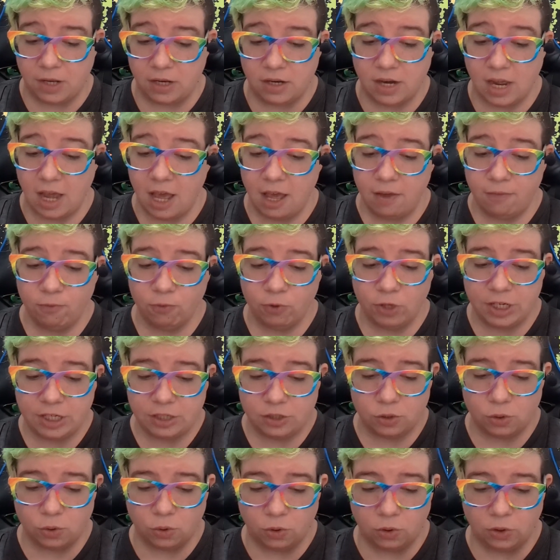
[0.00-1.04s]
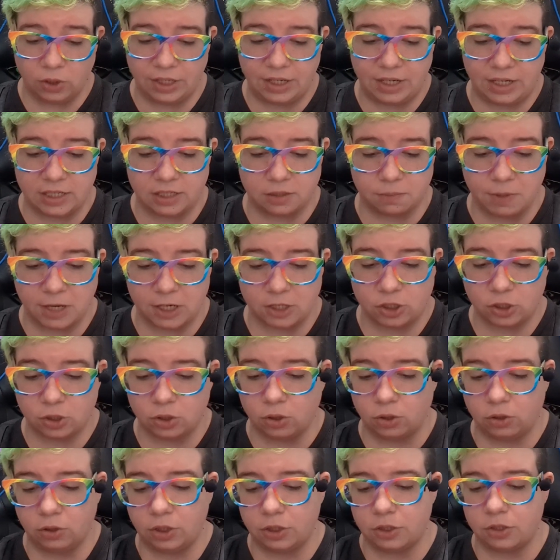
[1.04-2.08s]
and every tool in his
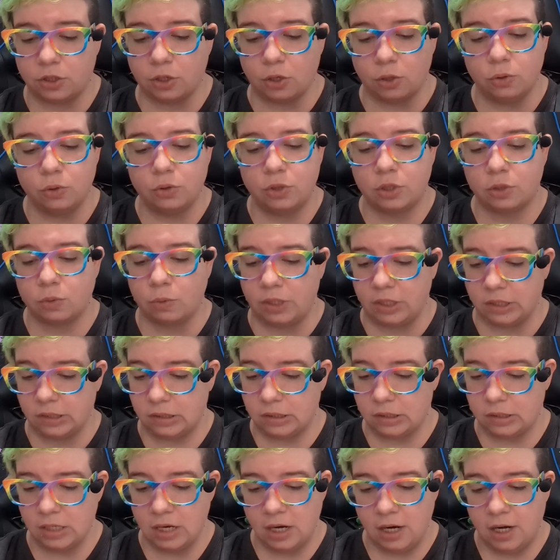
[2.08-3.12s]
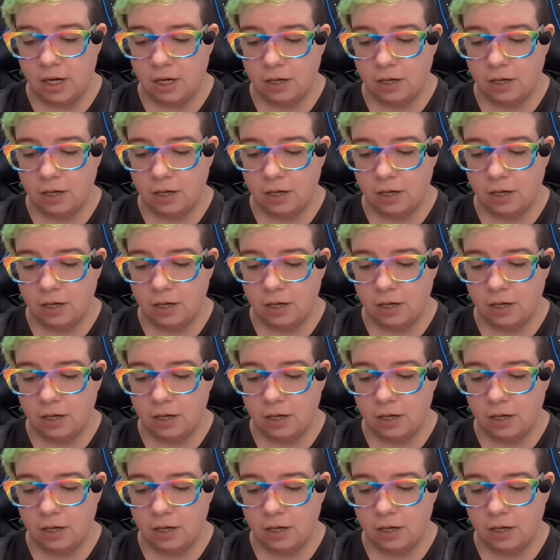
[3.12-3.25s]
magical couteau suisse,